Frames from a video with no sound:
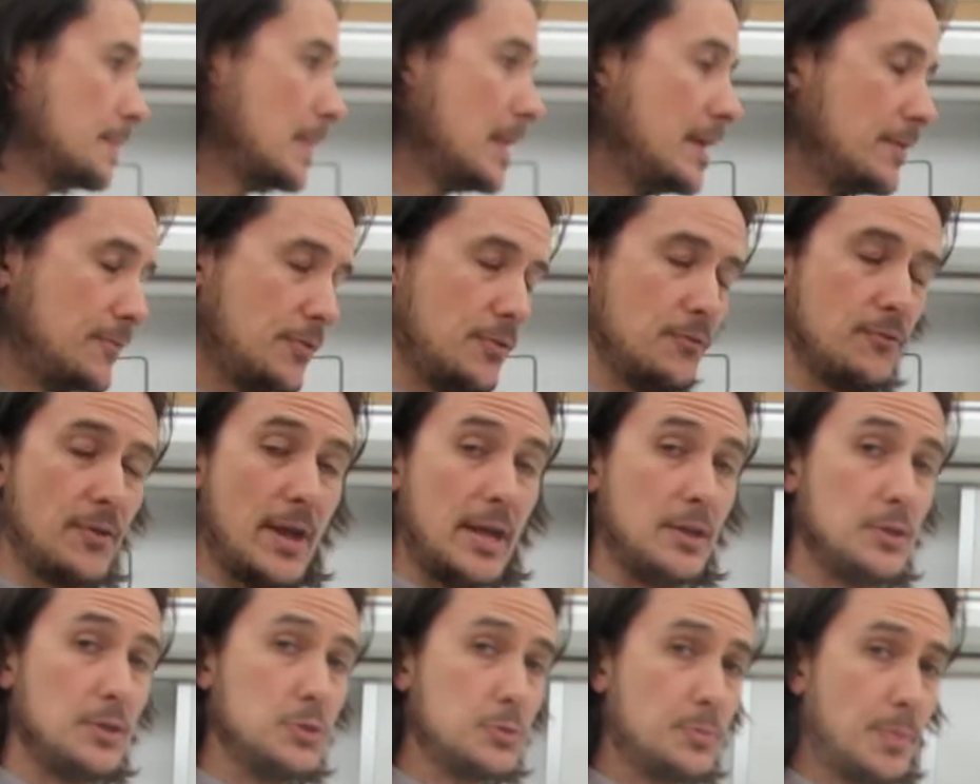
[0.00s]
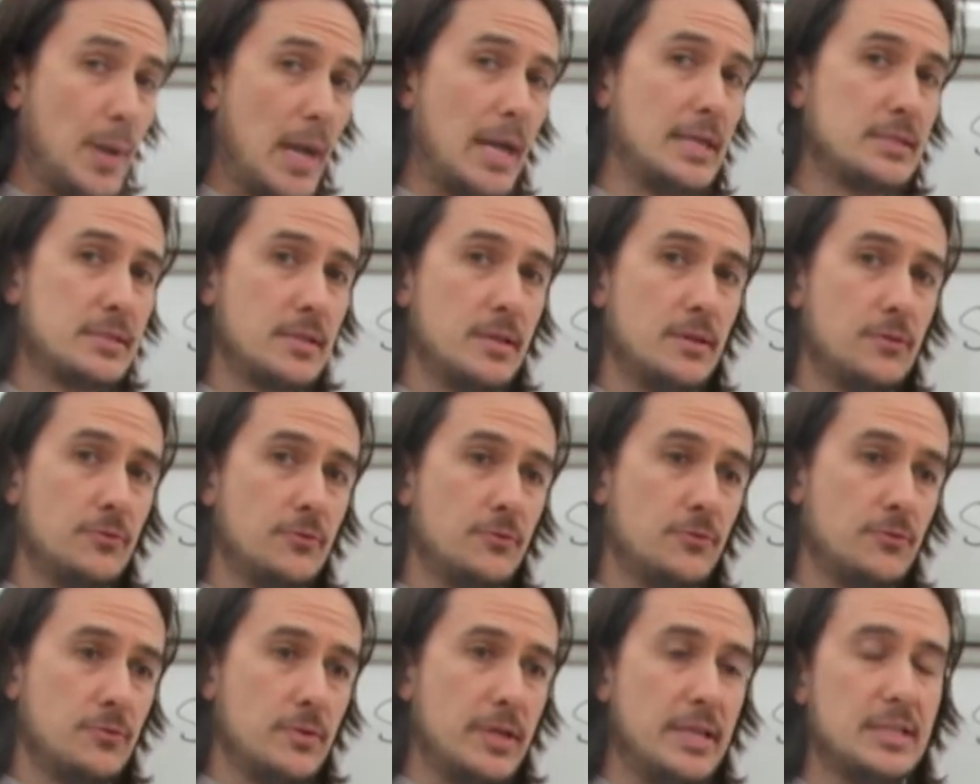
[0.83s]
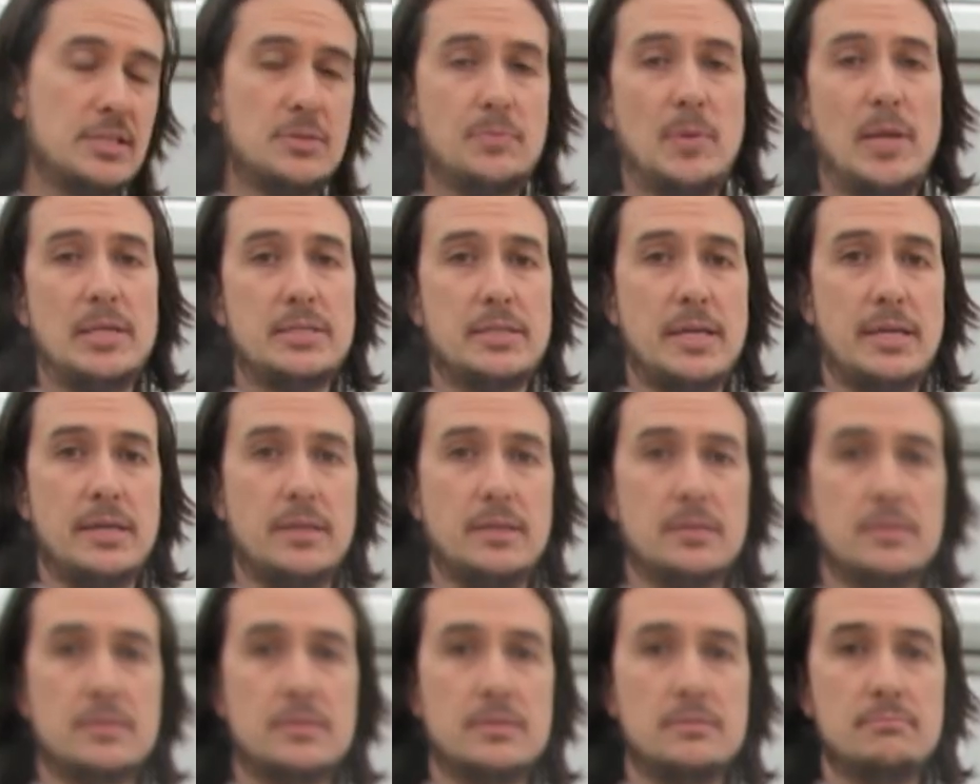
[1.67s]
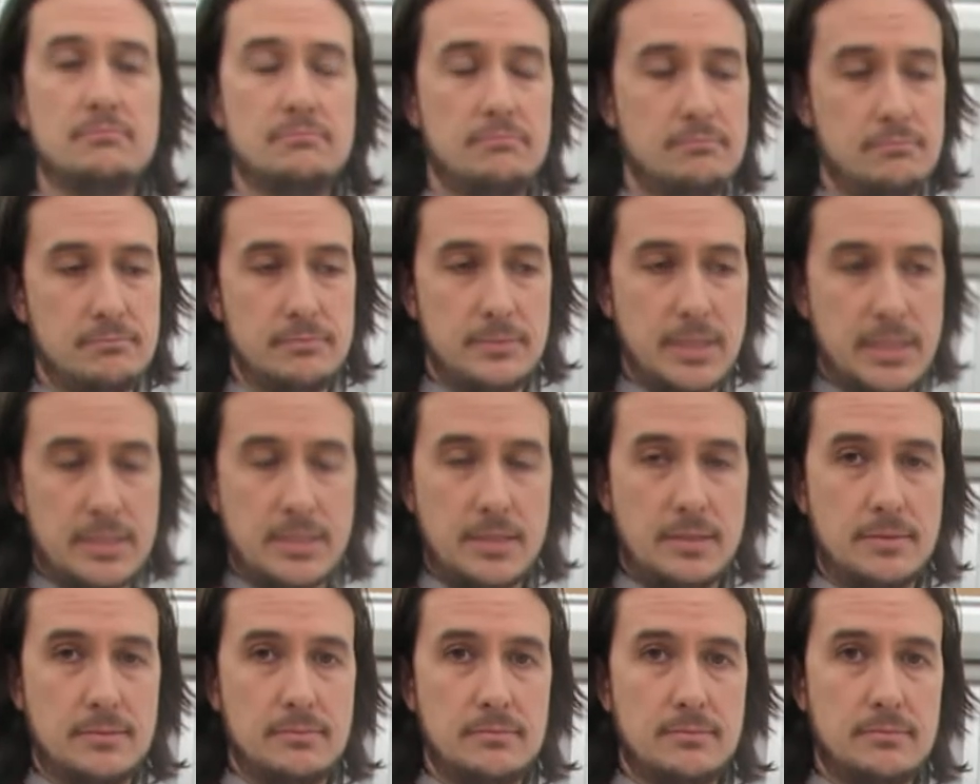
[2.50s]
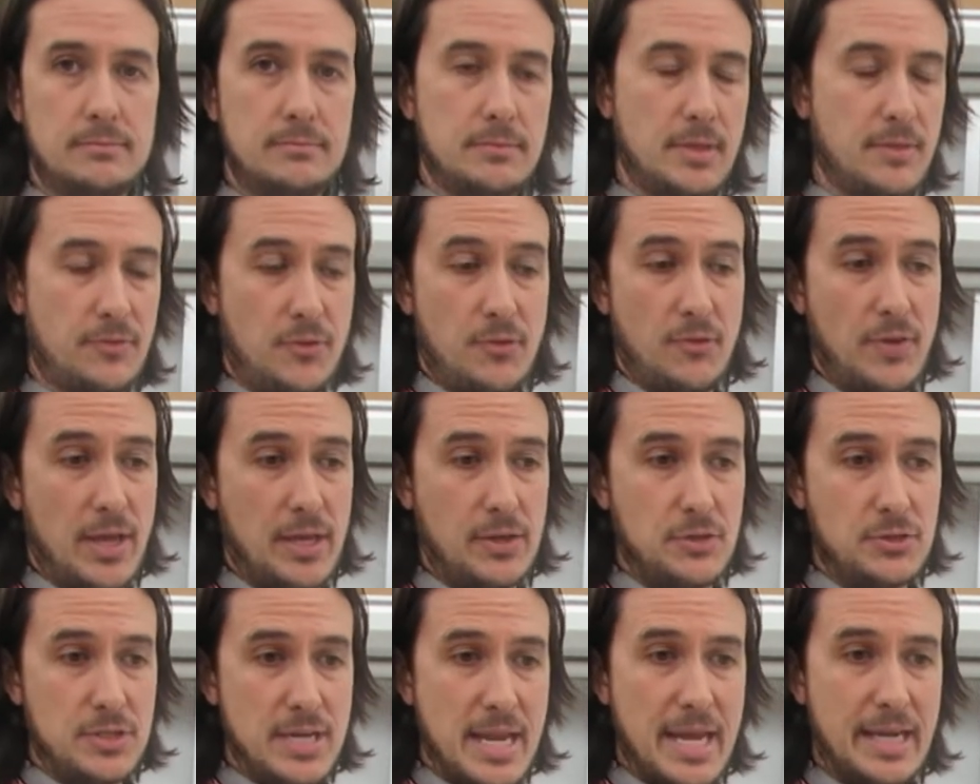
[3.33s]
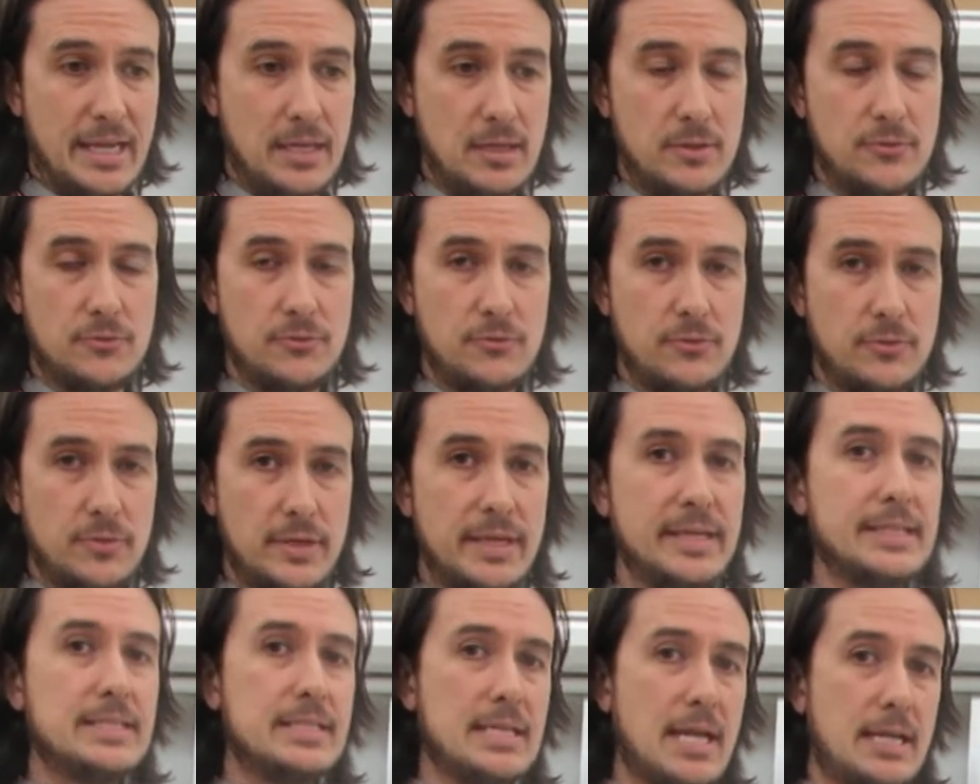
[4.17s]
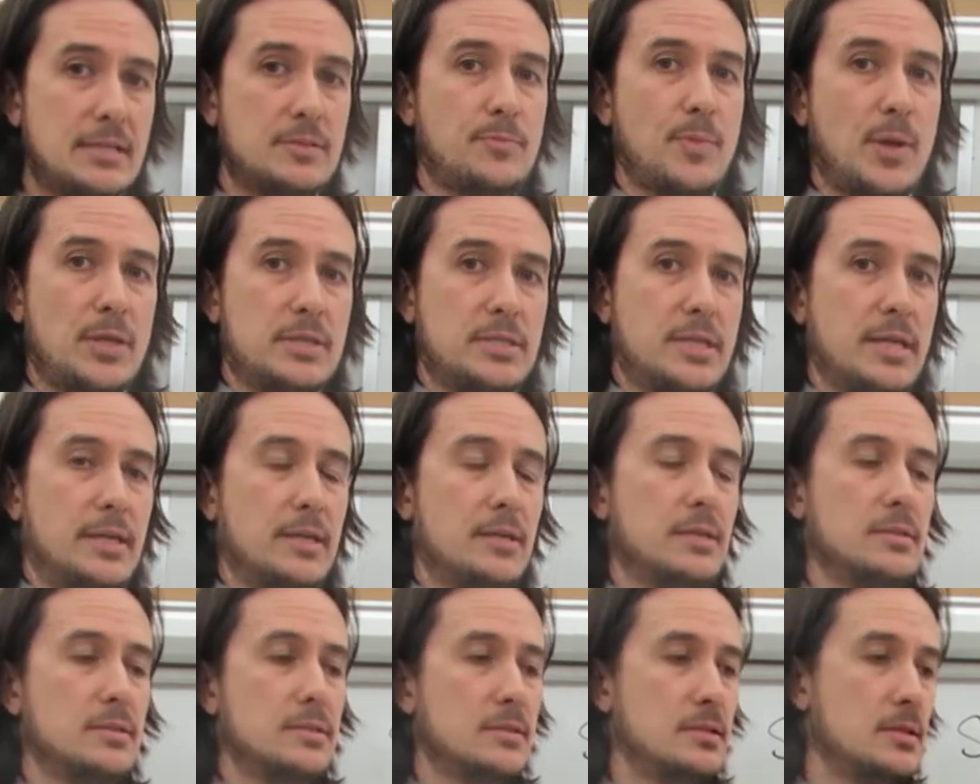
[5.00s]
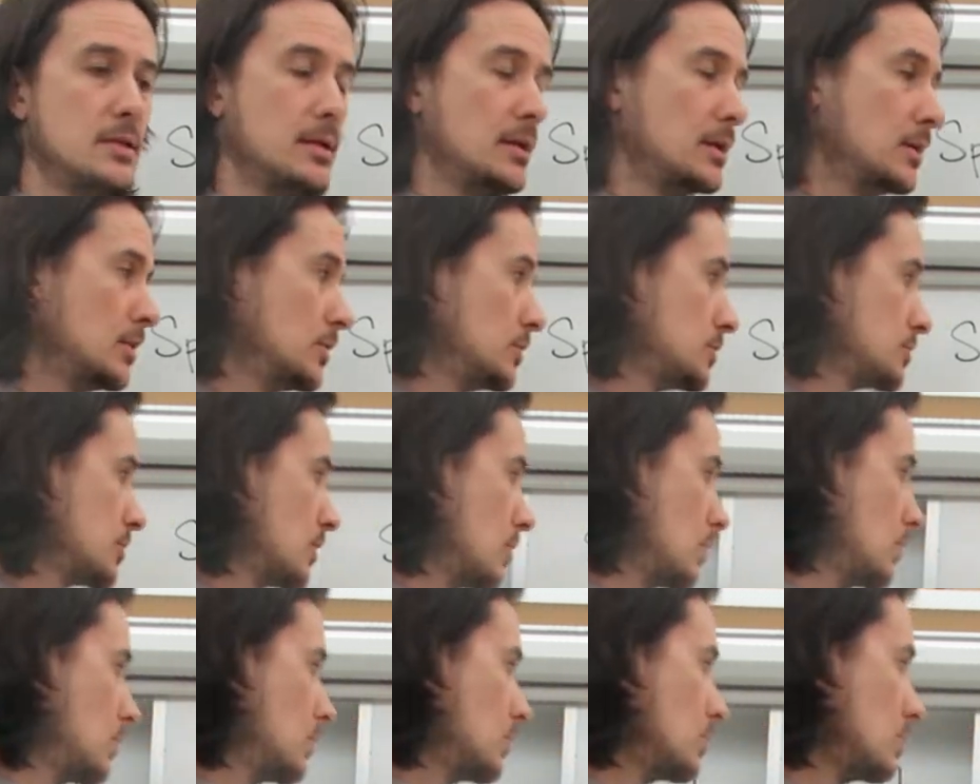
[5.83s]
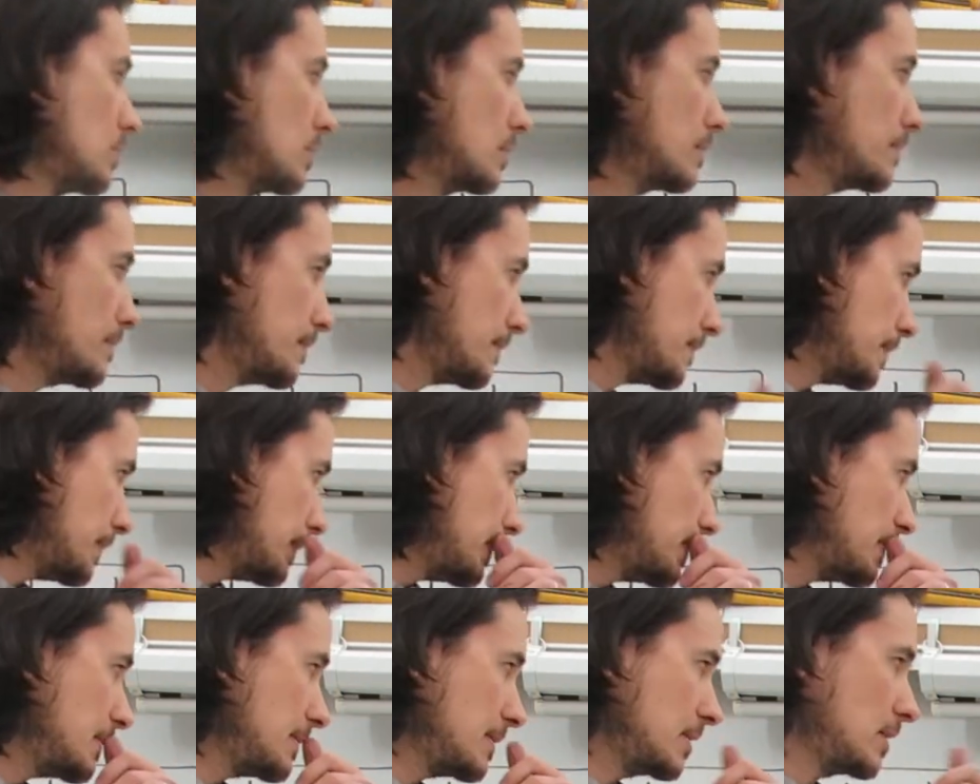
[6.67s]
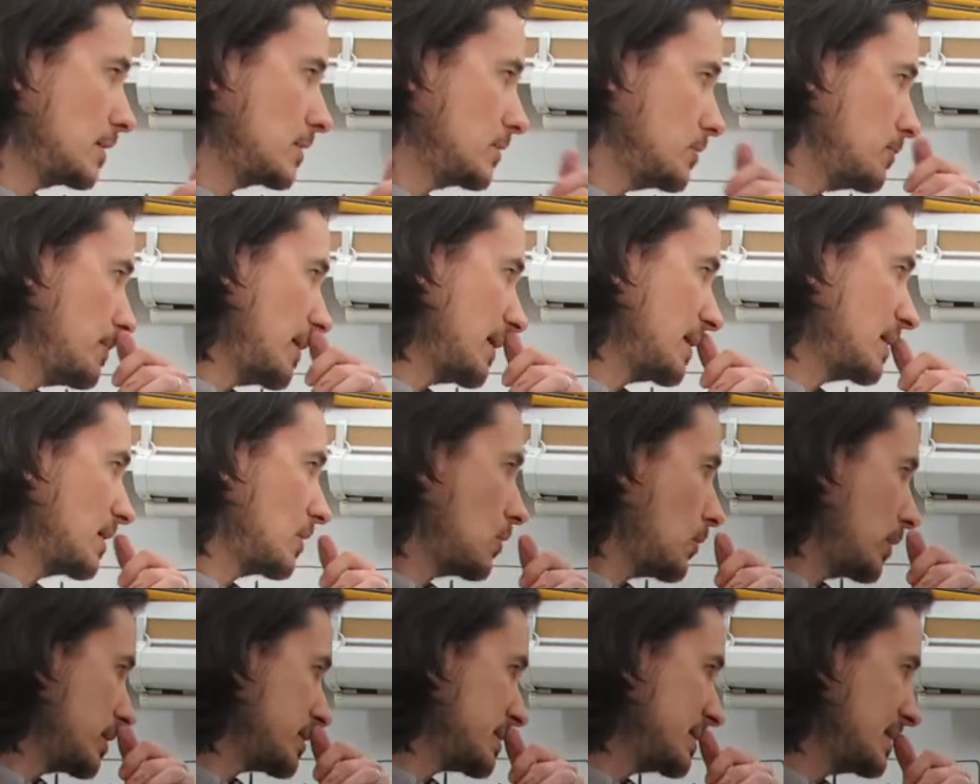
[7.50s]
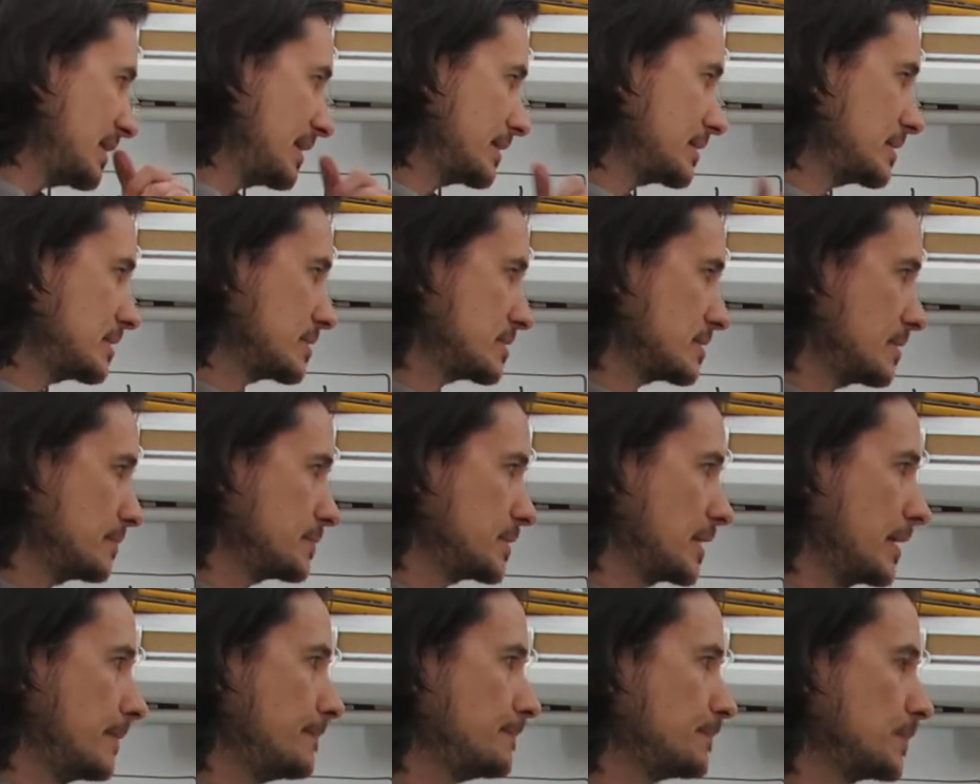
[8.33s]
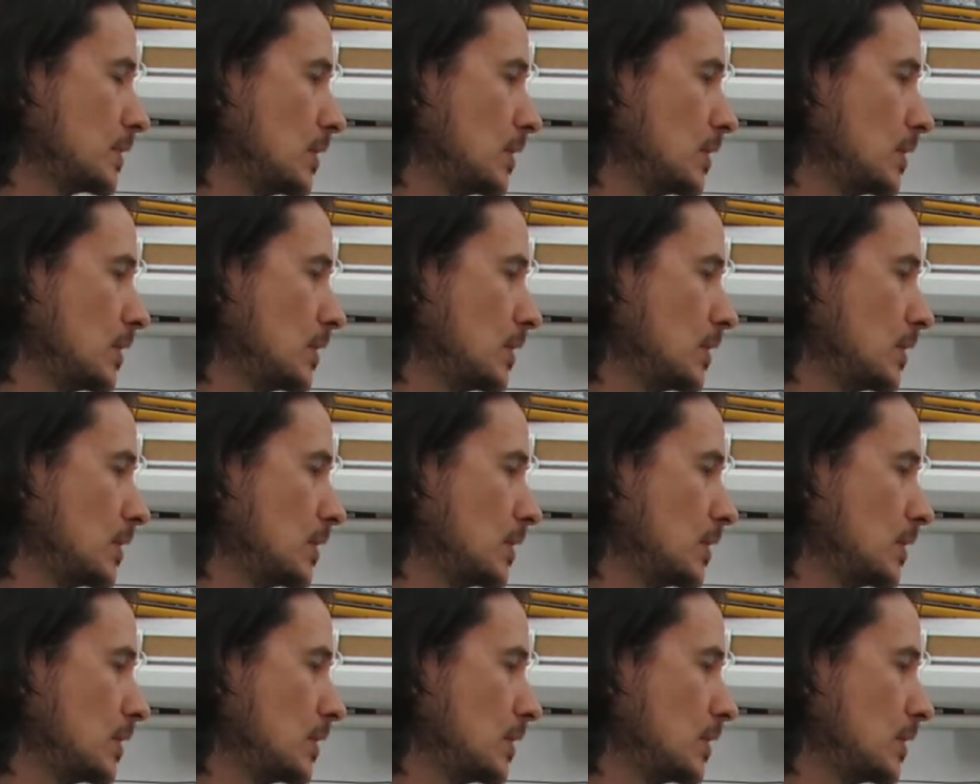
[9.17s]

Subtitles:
If the value is positive, it's spontaneous. That's it. If the value is negative, it's not spontaneous. So you might get a question like this sometime.